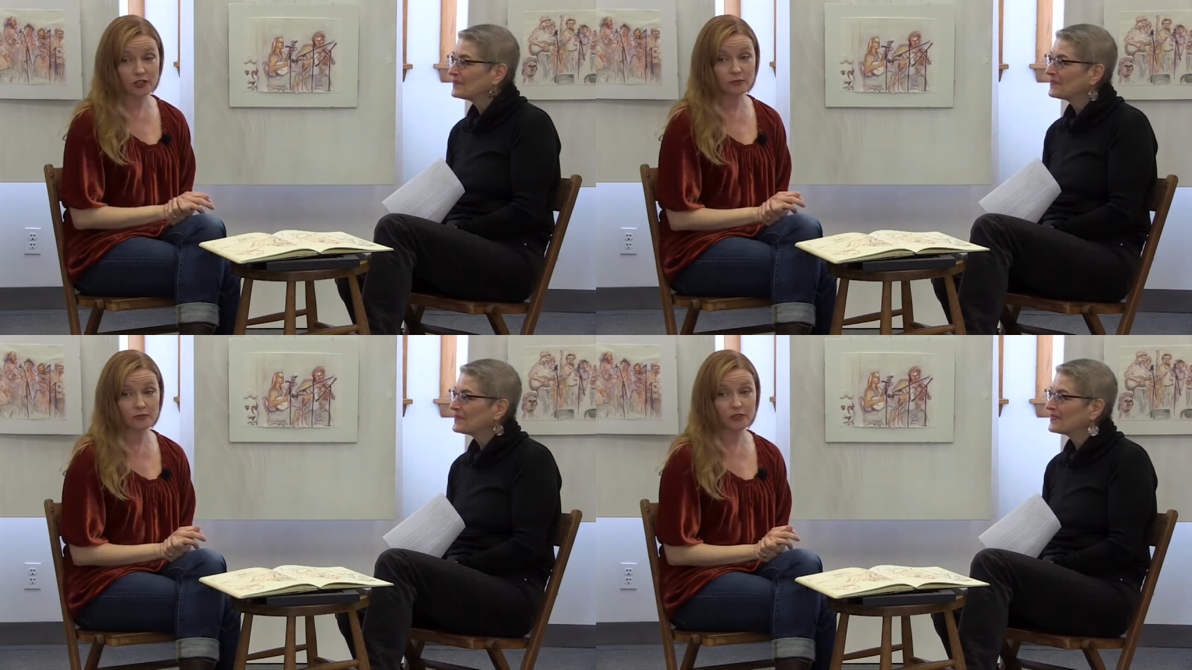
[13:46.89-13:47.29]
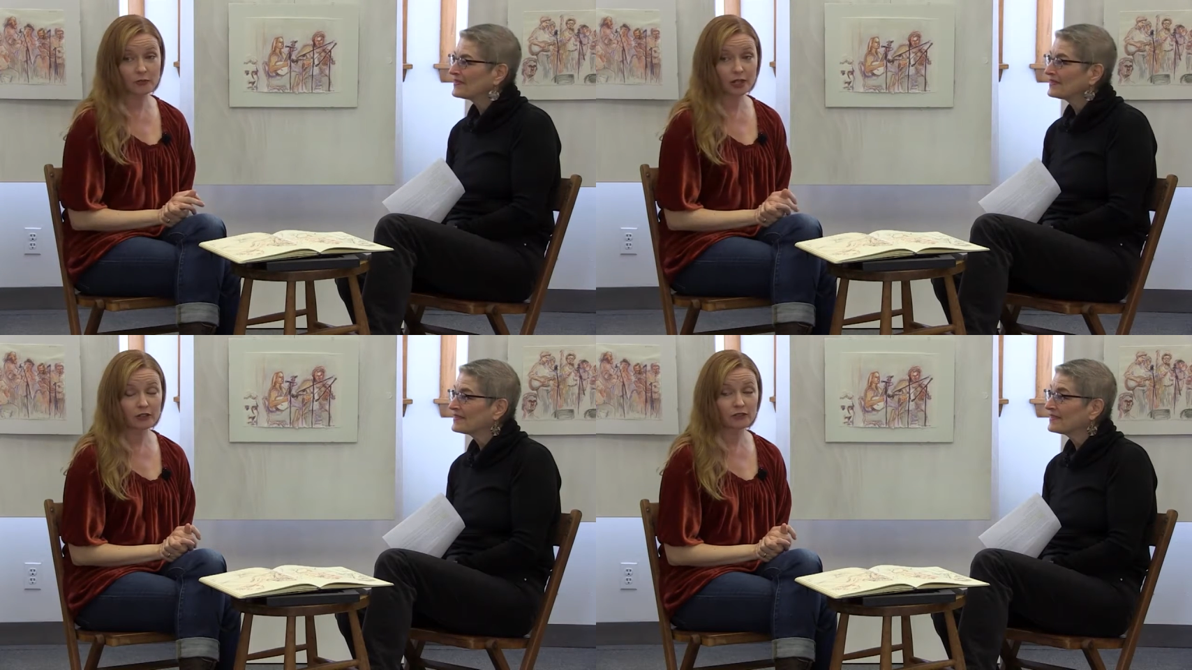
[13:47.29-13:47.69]
Speaker 1: the the
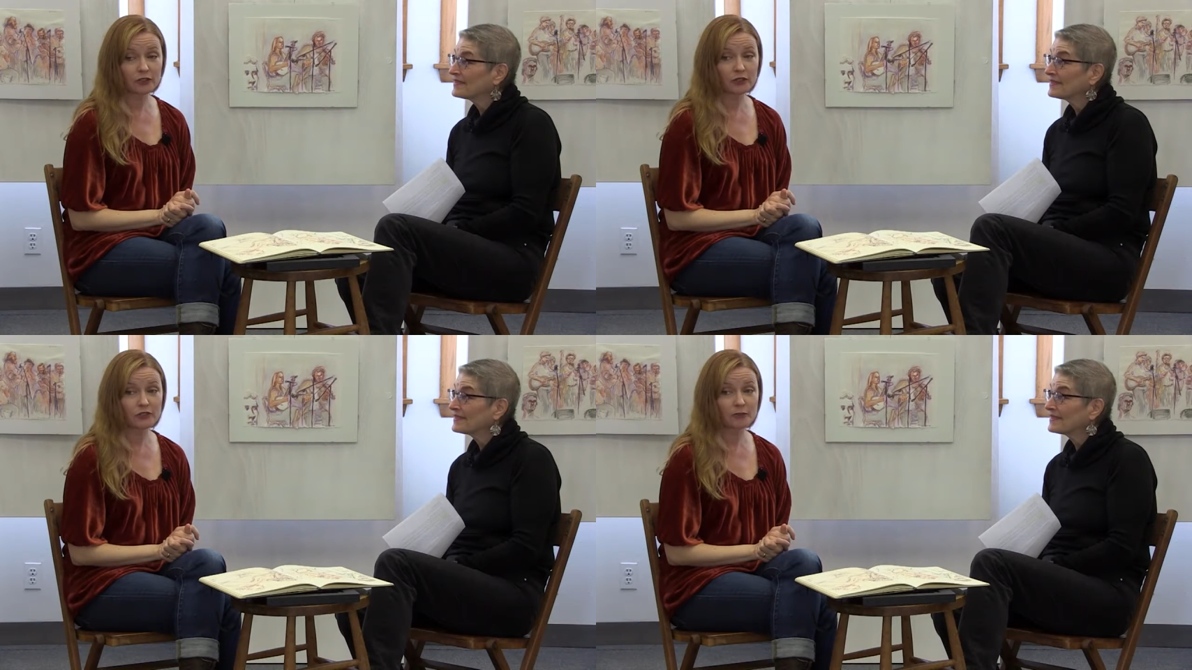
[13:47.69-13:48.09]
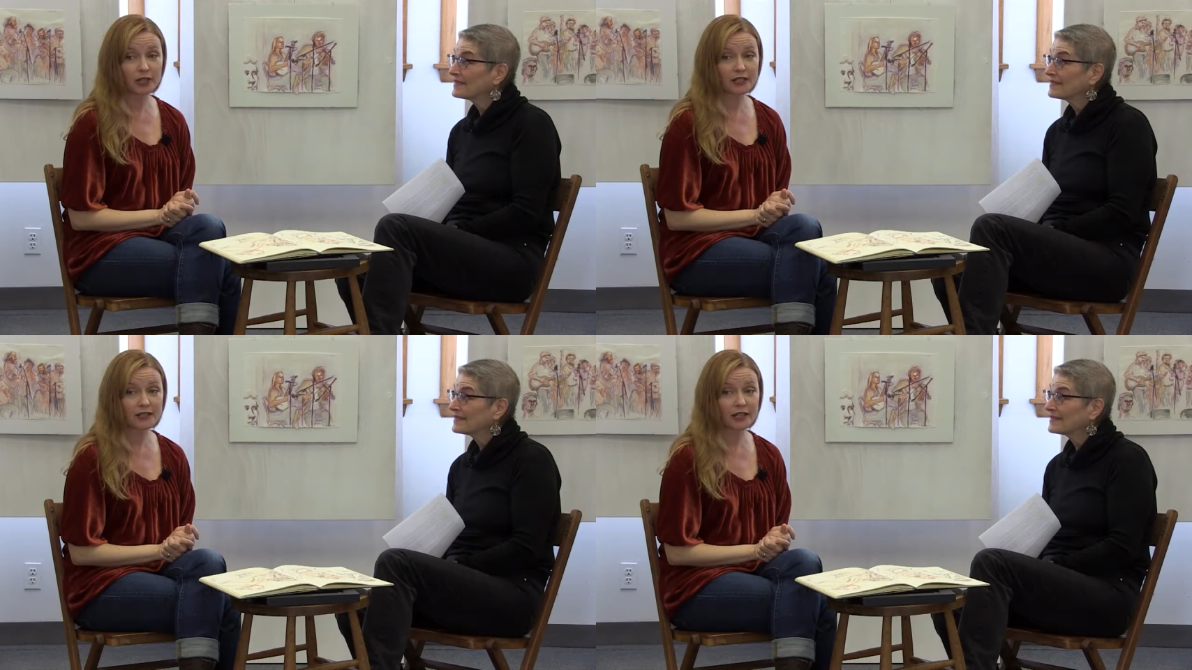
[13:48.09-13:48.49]
microphones, the
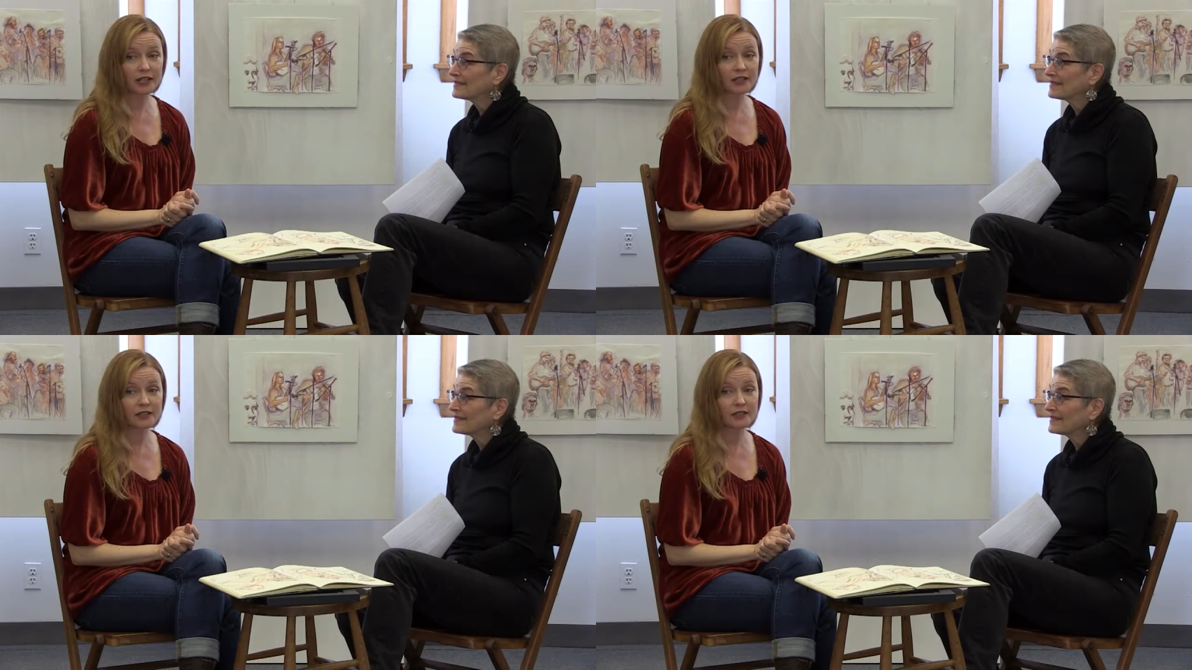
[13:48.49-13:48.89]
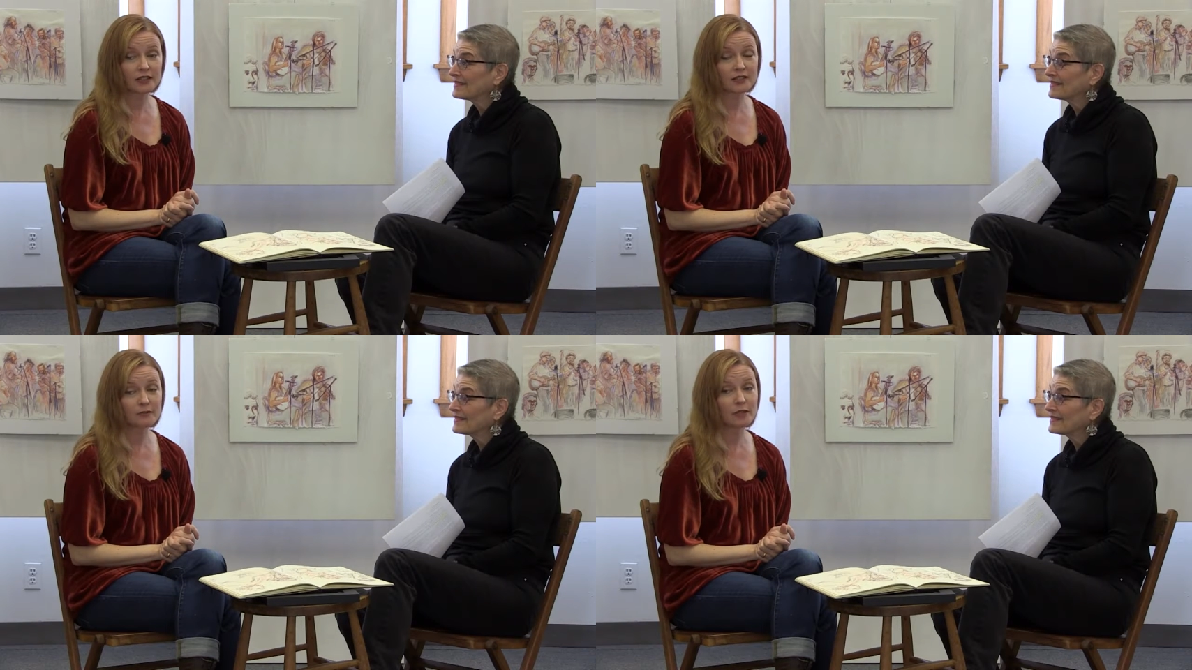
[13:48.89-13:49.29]
mic stands,
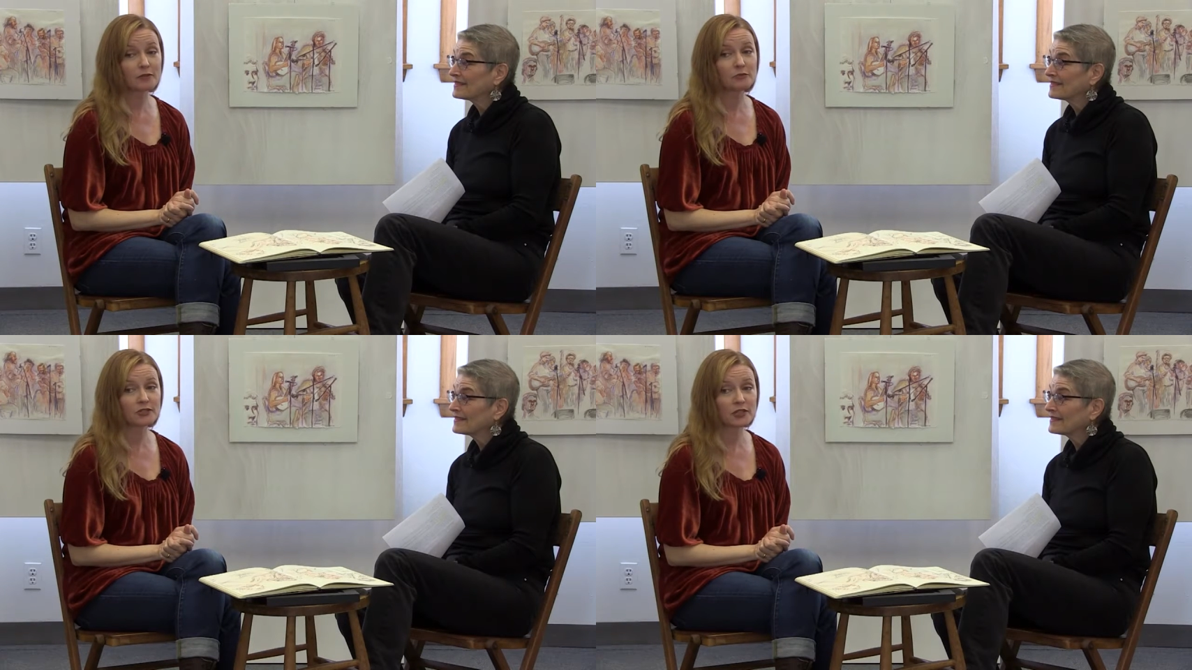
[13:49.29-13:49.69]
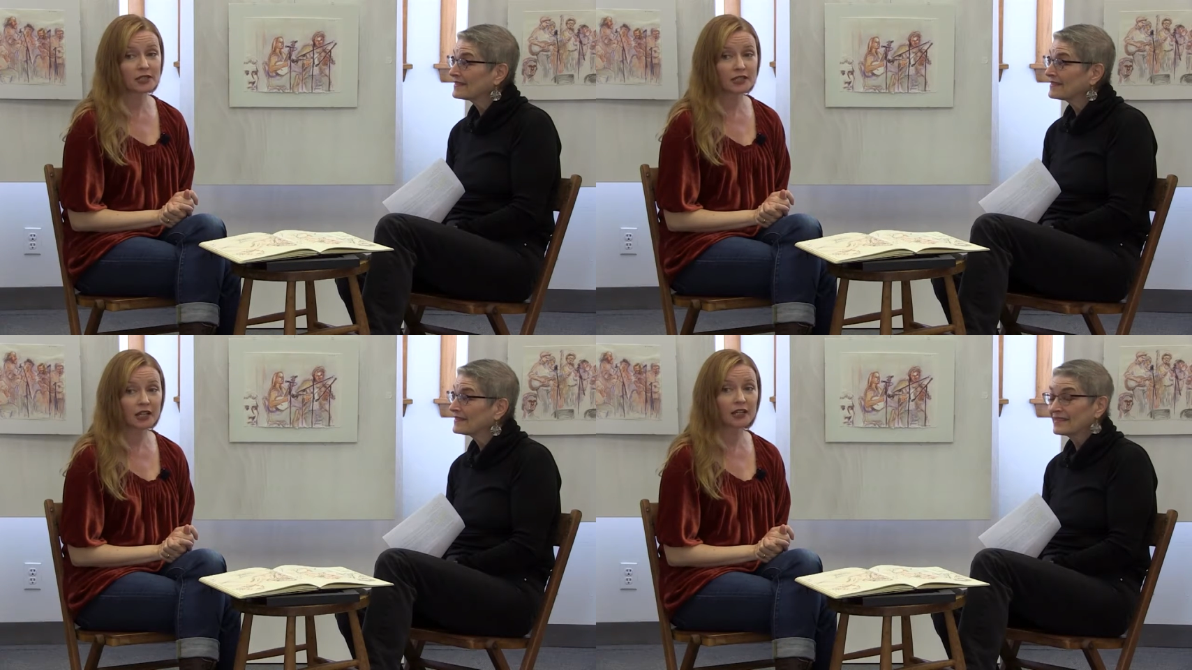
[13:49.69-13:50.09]
the sometimes music
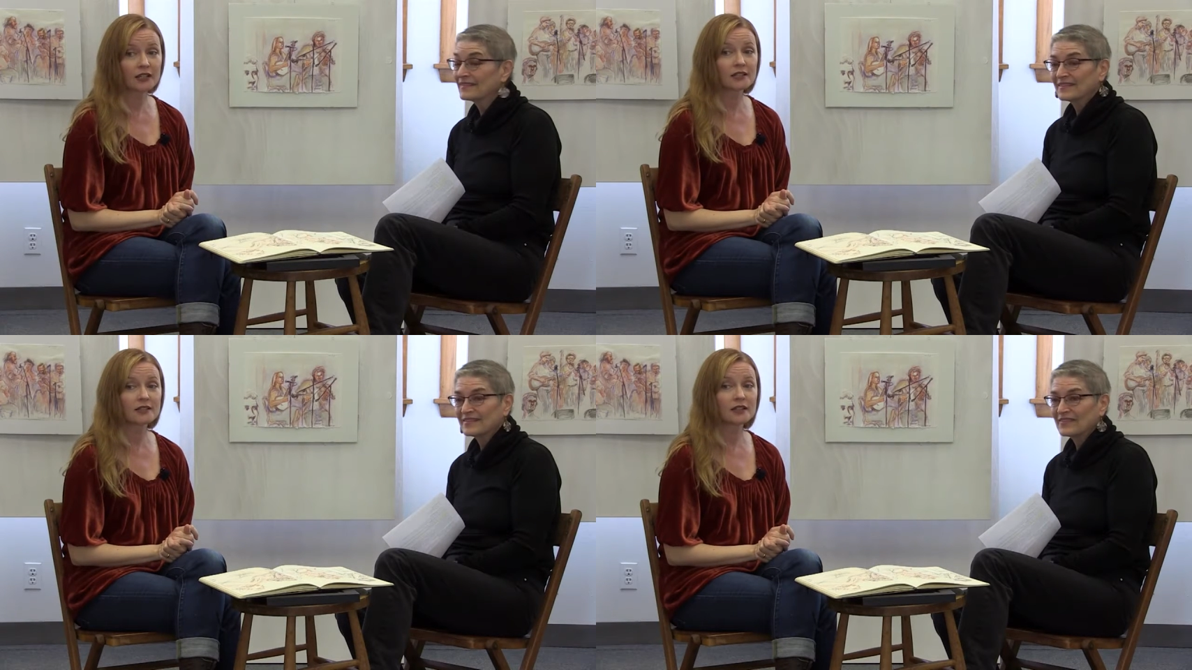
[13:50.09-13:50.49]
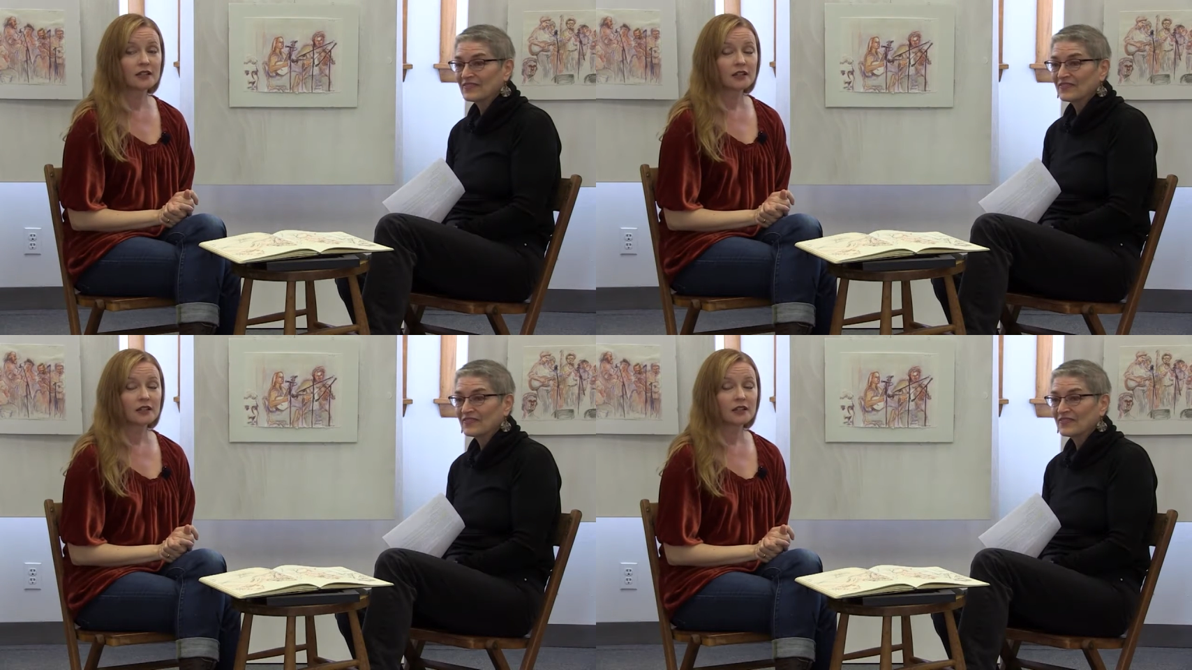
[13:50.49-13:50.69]
stands,